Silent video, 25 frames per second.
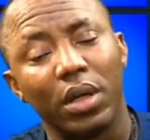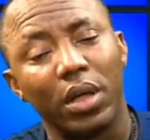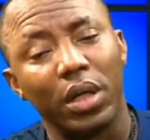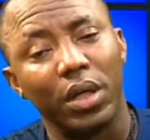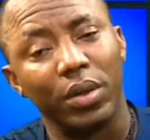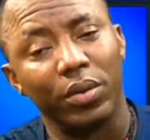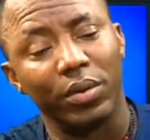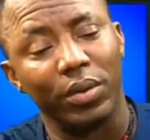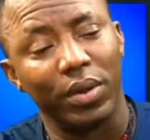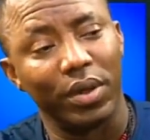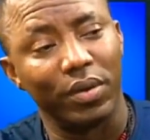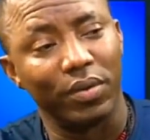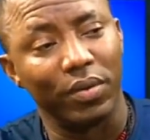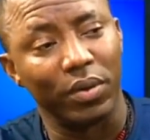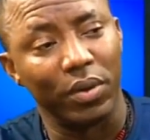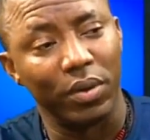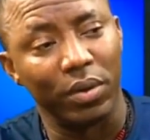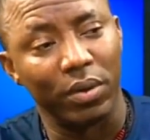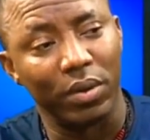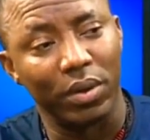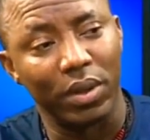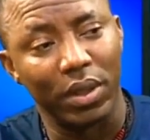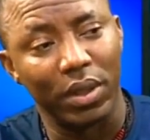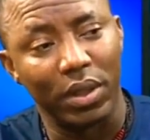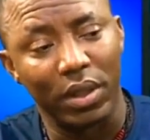you would have
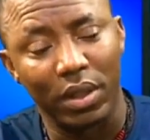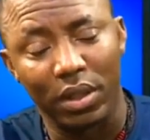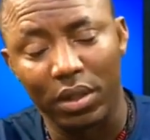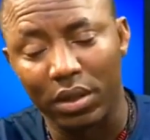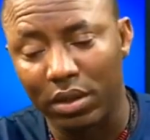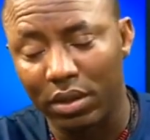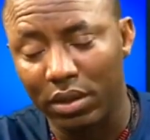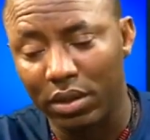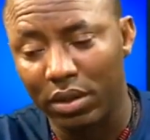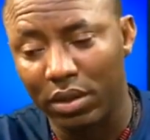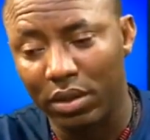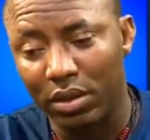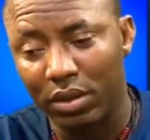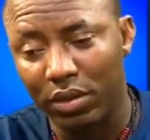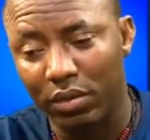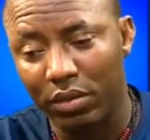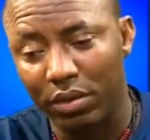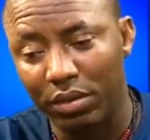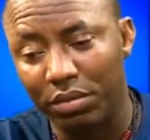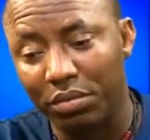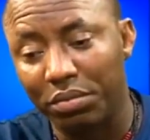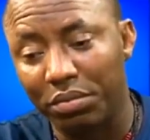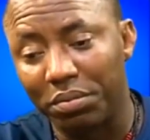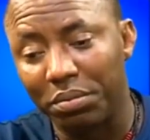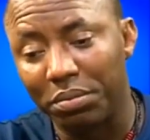known that
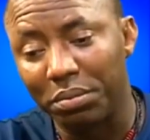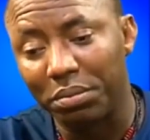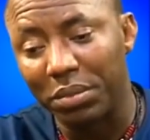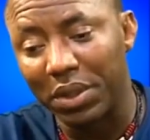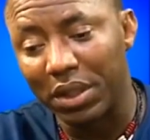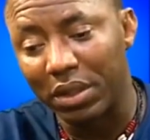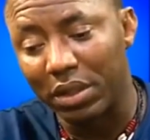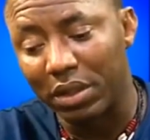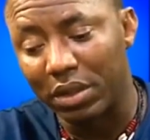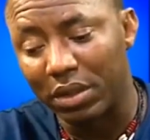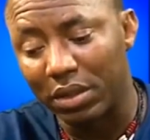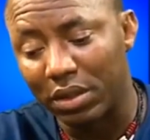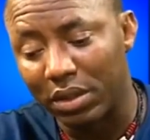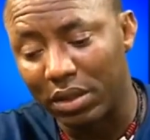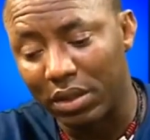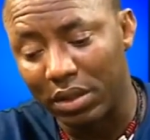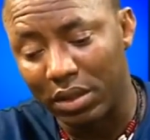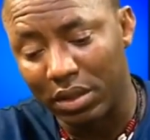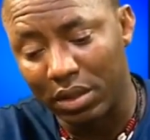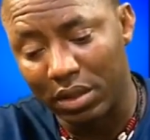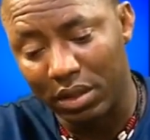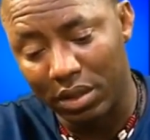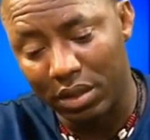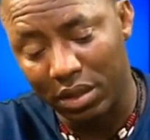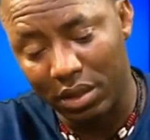we've made it,
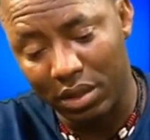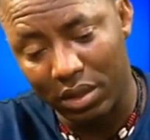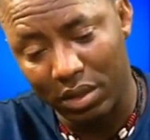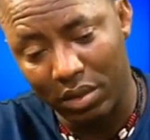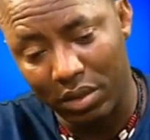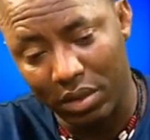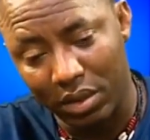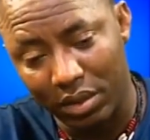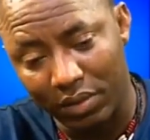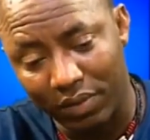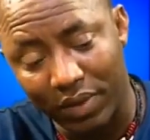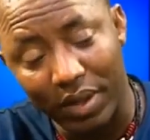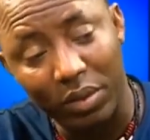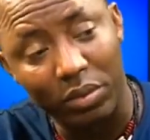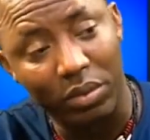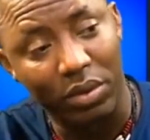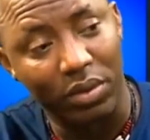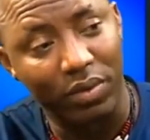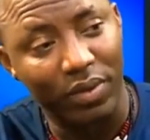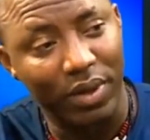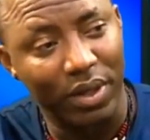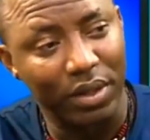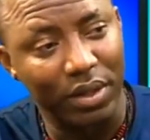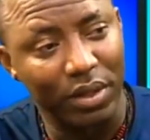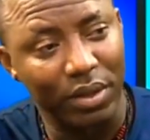in fact, one
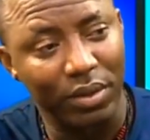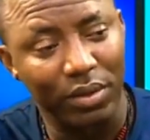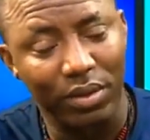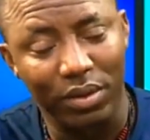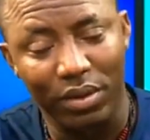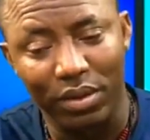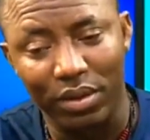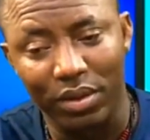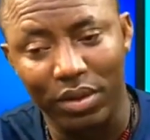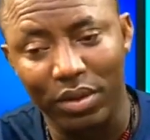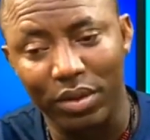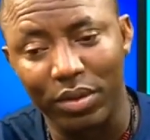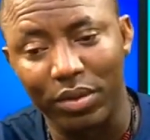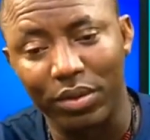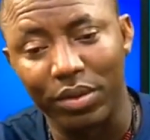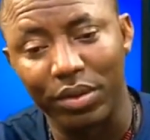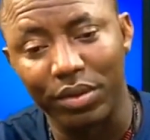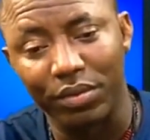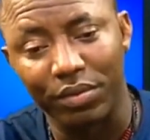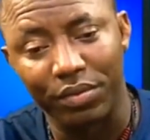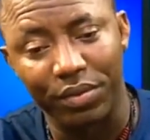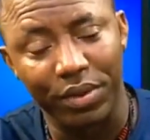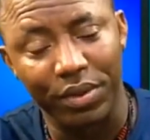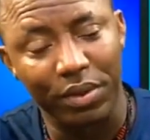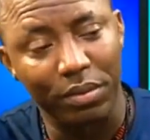of our duties to
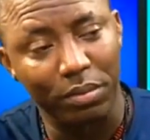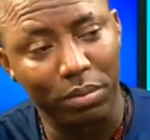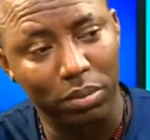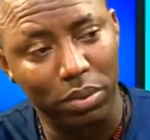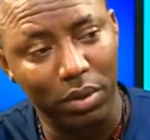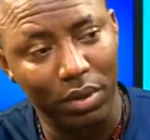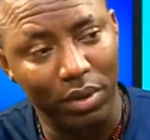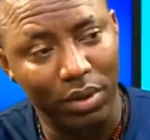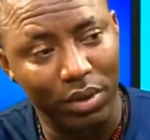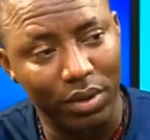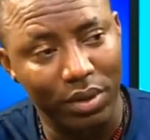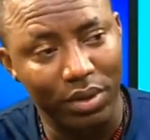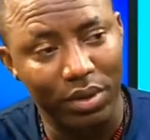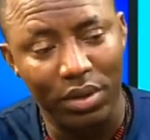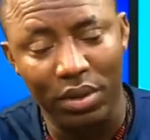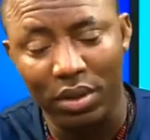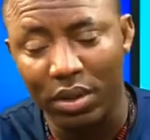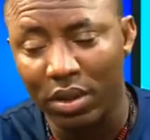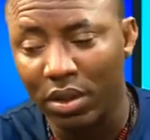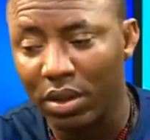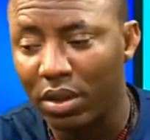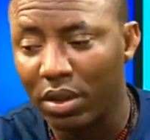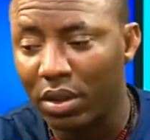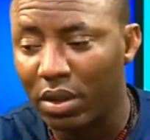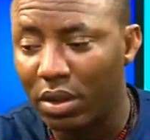reveal plots
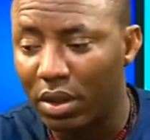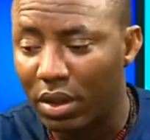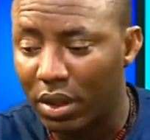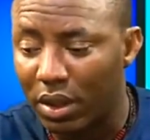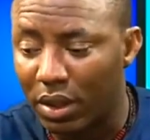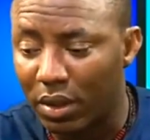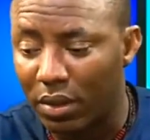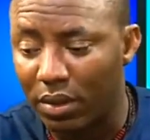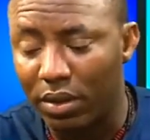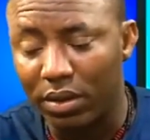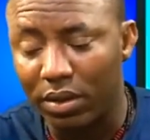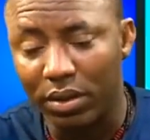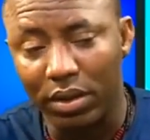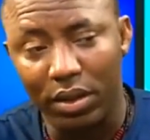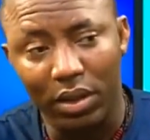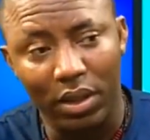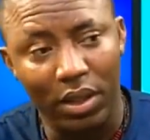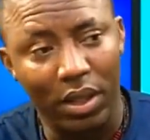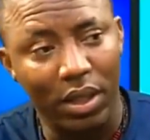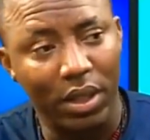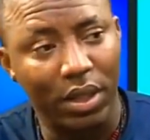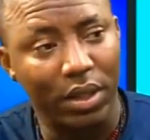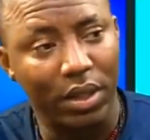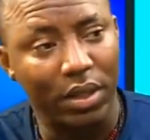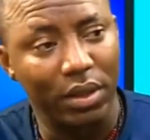along the
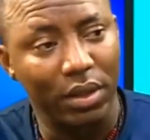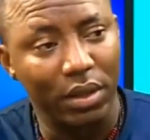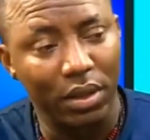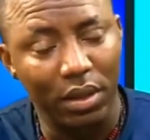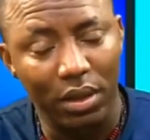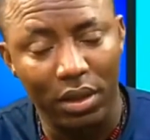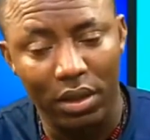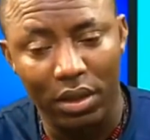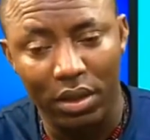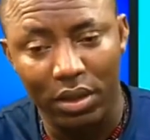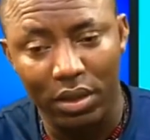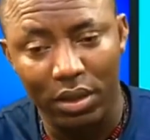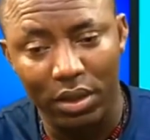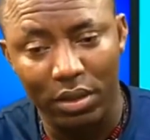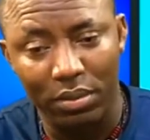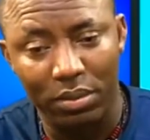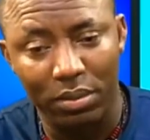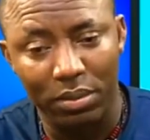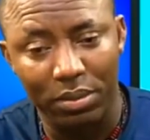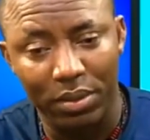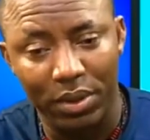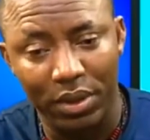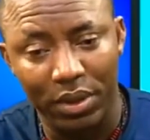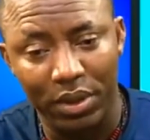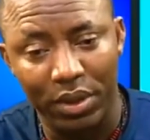line that
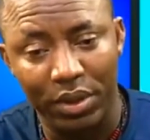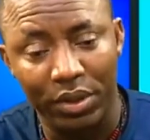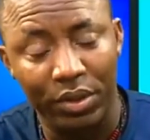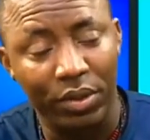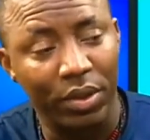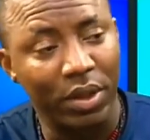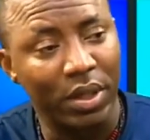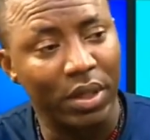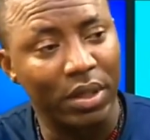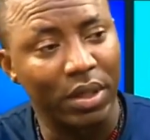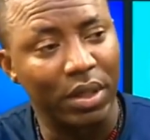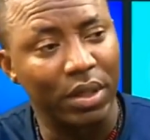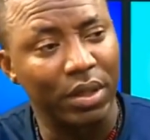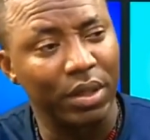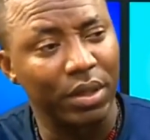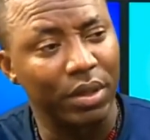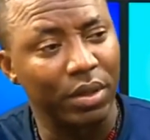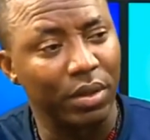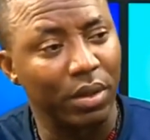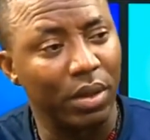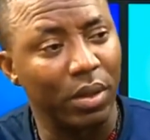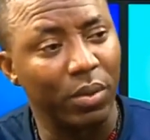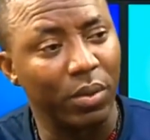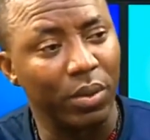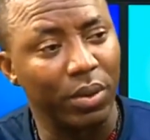President Jonathan did
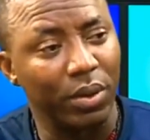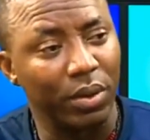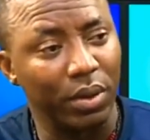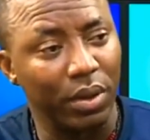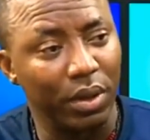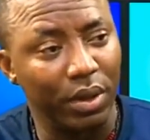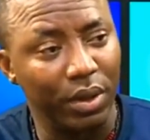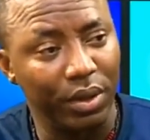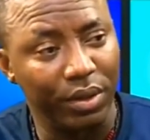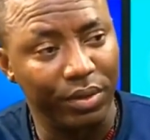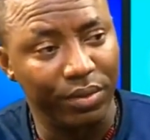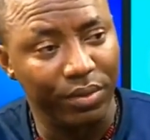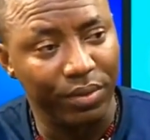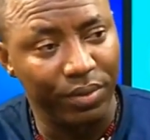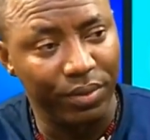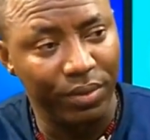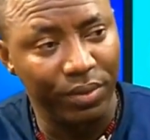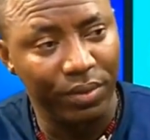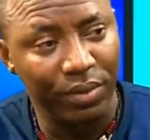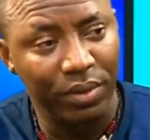not want to leave